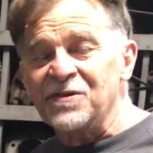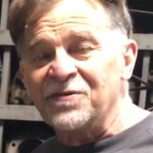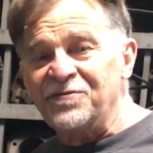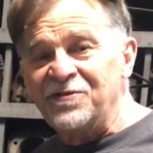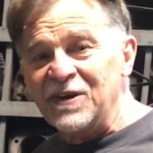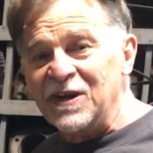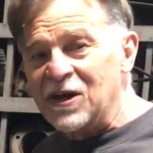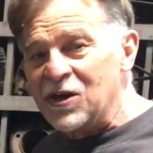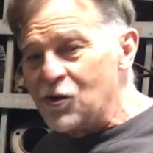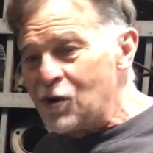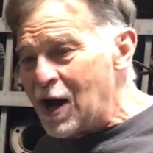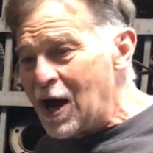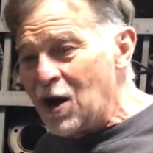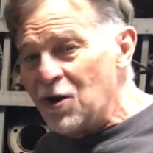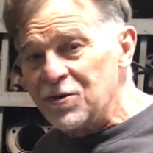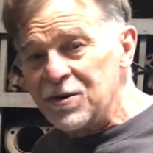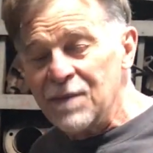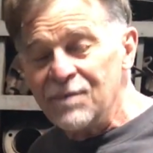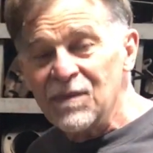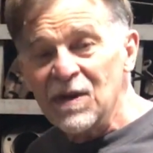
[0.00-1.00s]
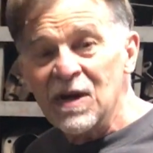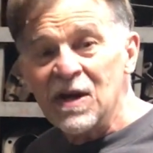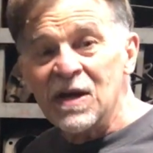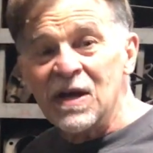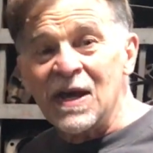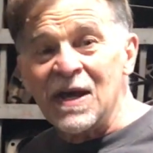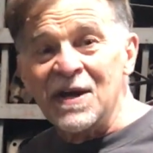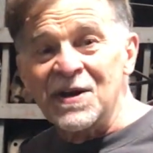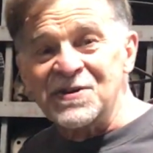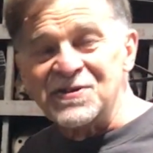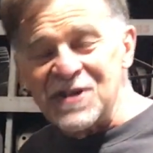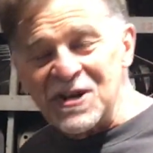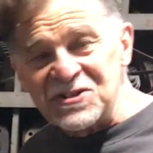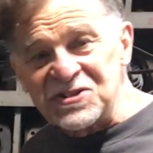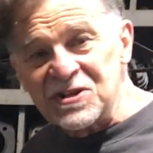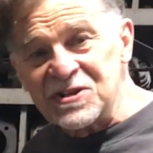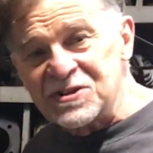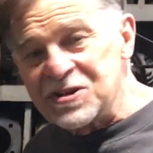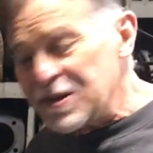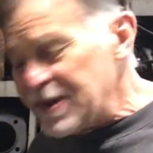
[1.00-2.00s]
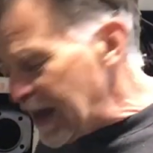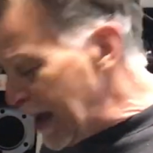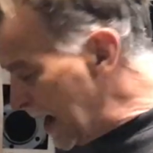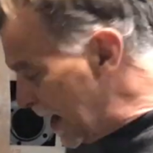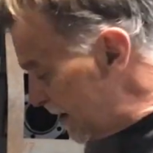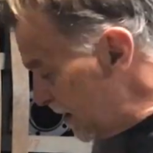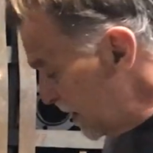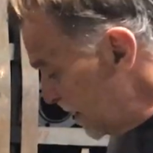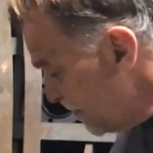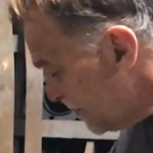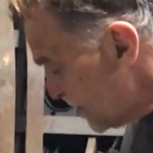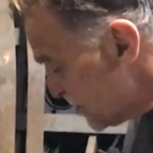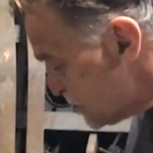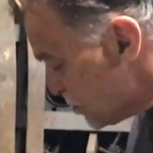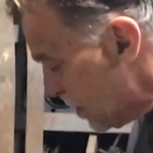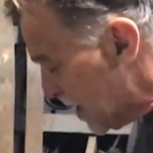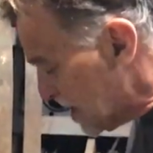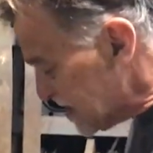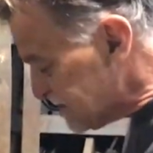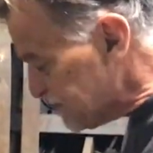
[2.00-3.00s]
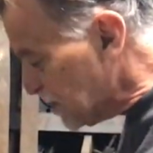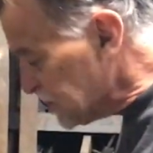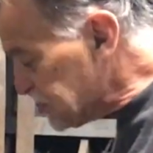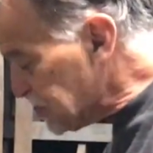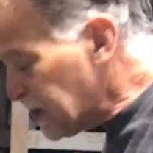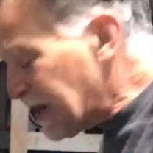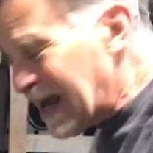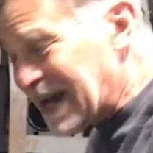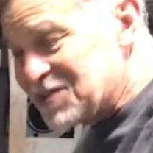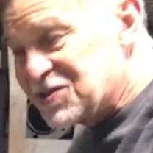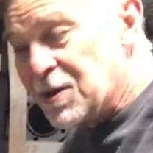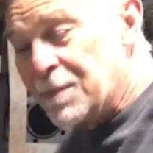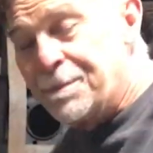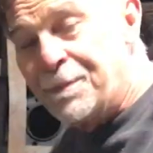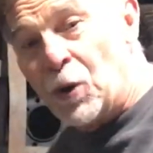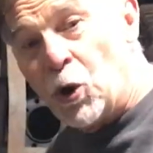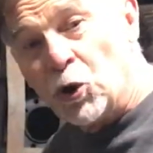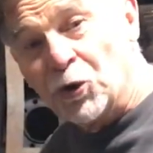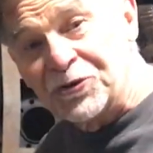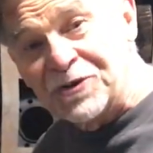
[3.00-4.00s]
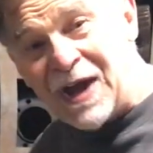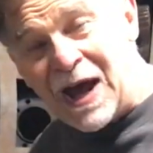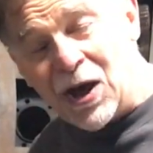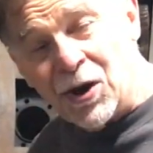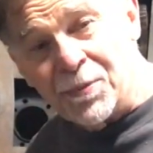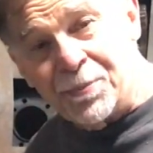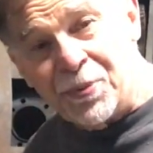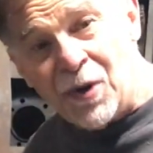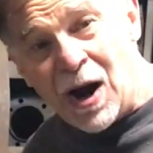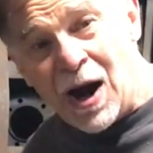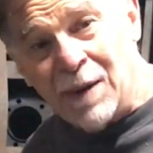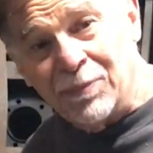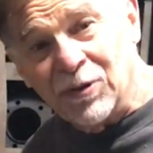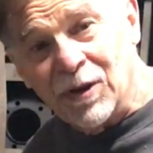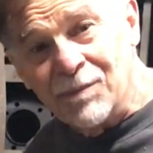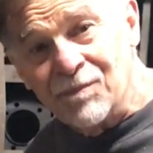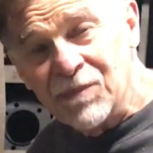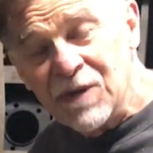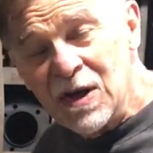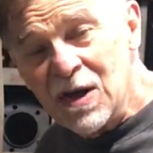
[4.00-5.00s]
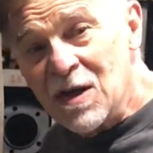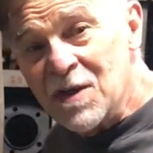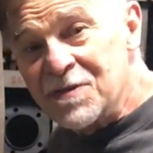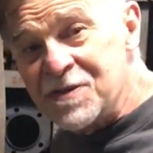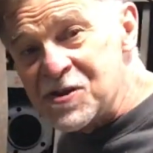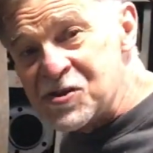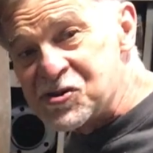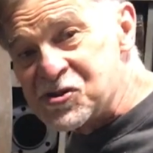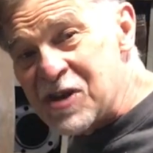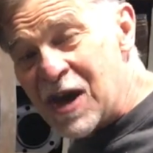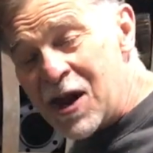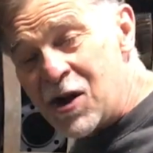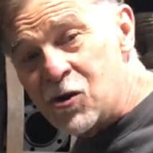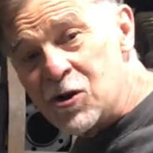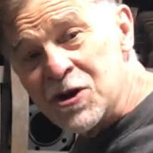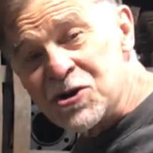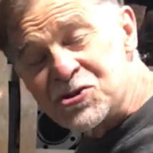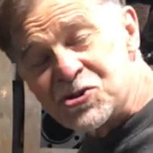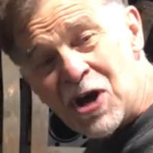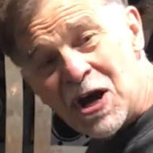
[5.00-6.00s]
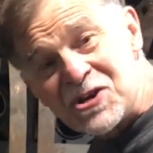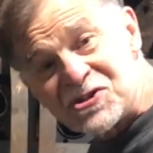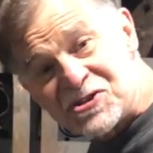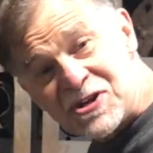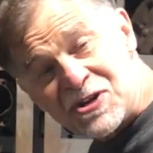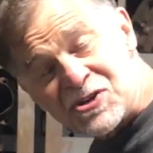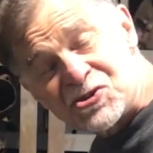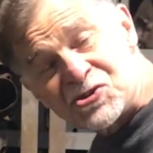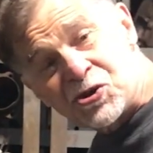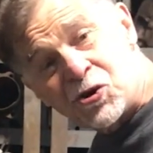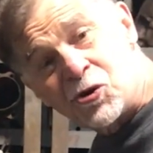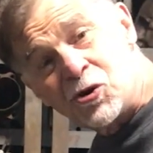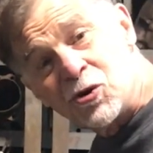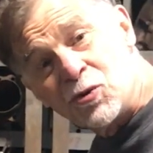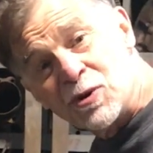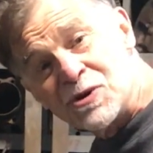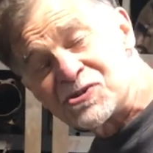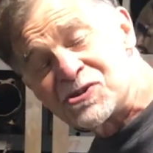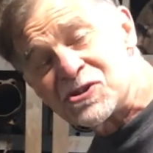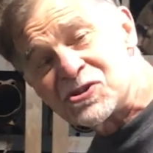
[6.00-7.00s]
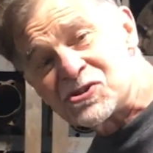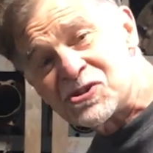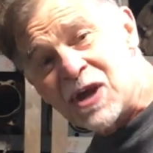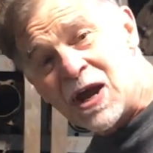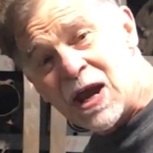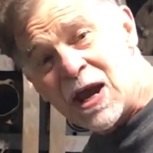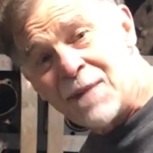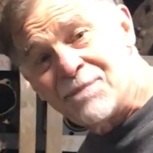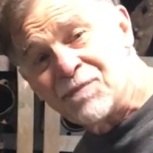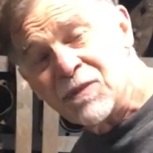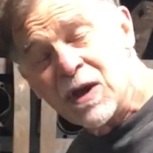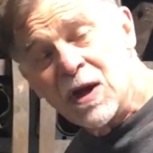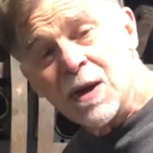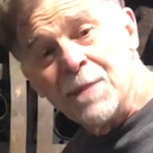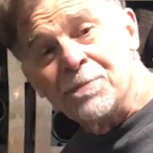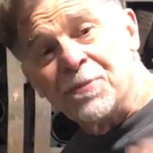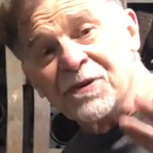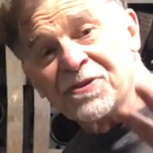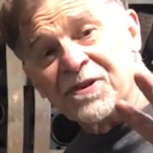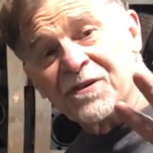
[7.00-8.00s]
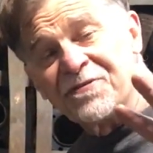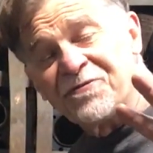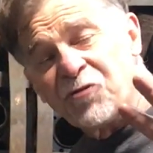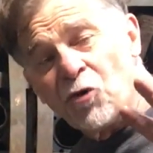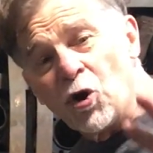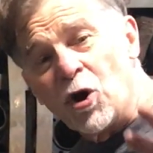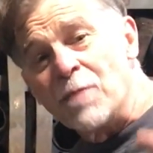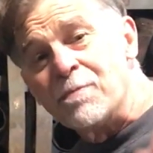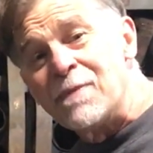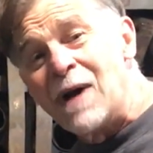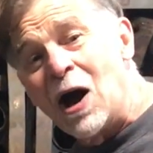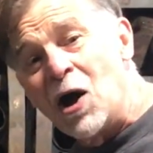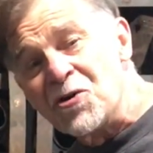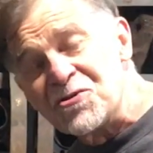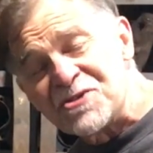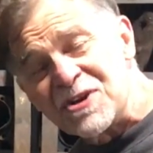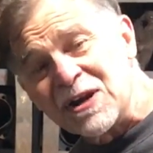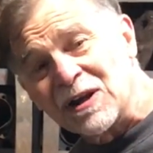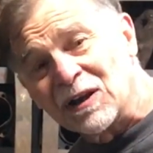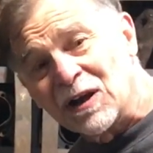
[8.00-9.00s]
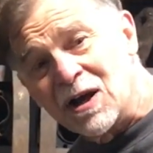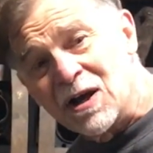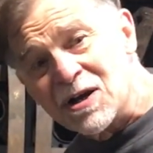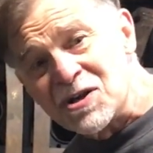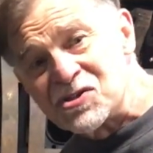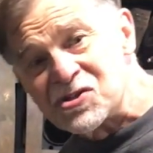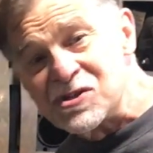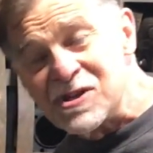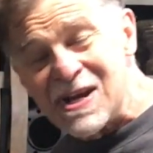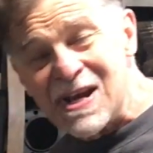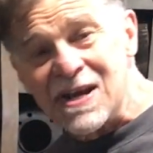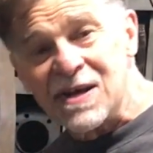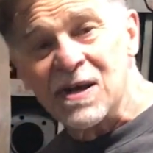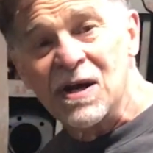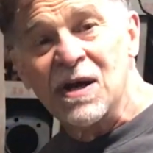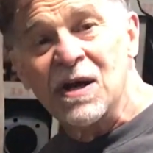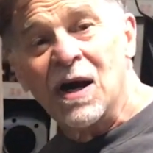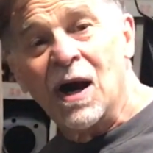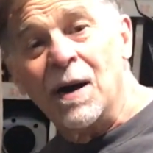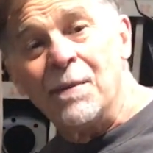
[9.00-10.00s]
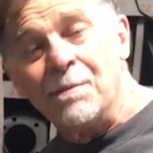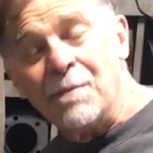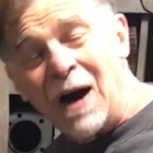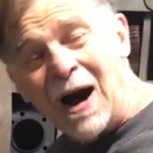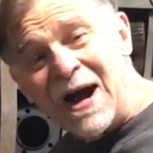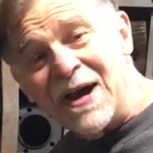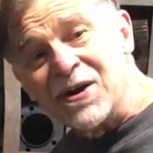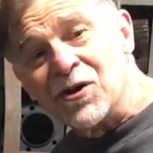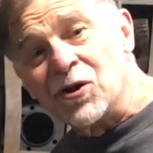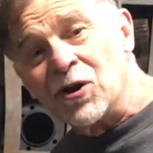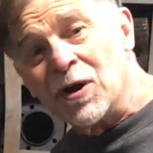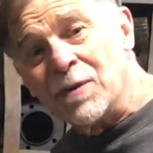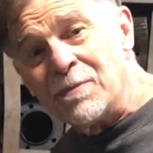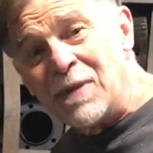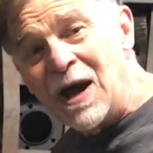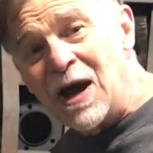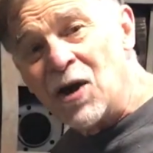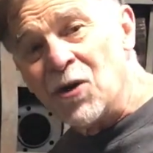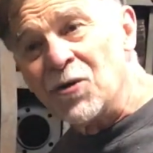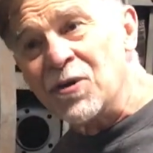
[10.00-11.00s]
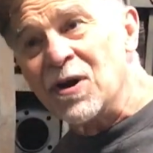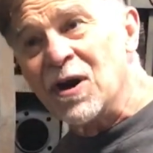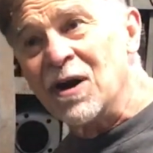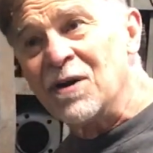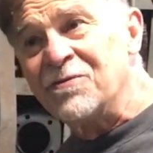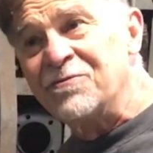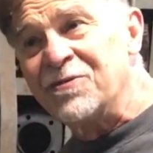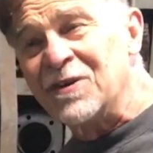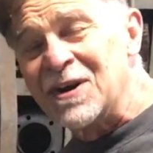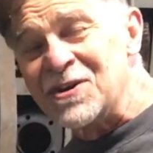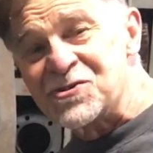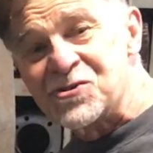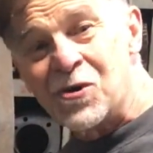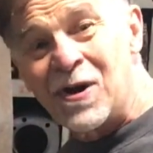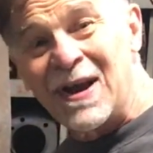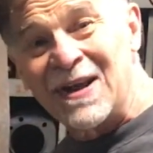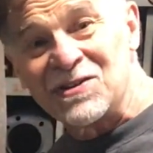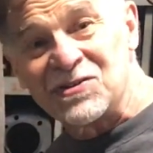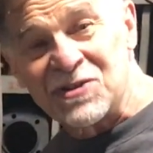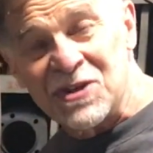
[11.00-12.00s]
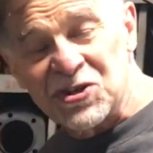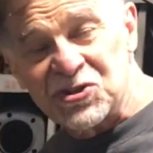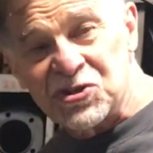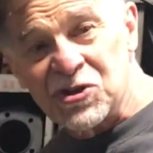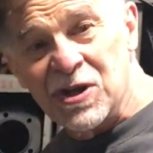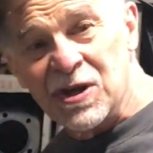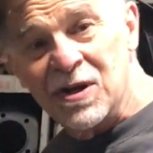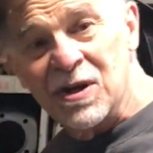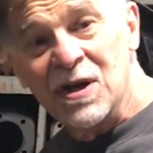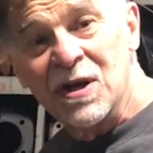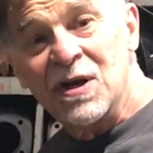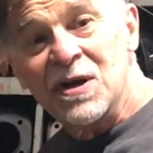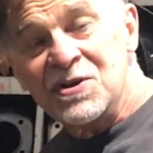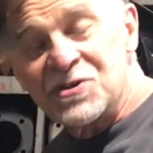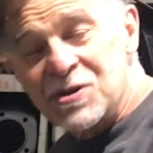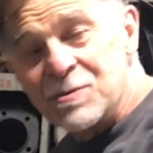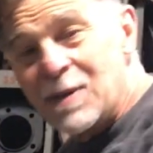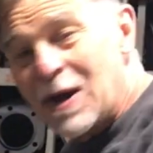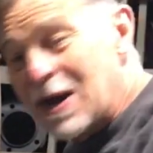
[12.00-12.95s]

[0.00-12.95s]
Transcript: to figure out. In addition to that, the transmission has a bolt down problem. The center adjusting screw is the same, but the four mounting lugs need a minor amount of transition to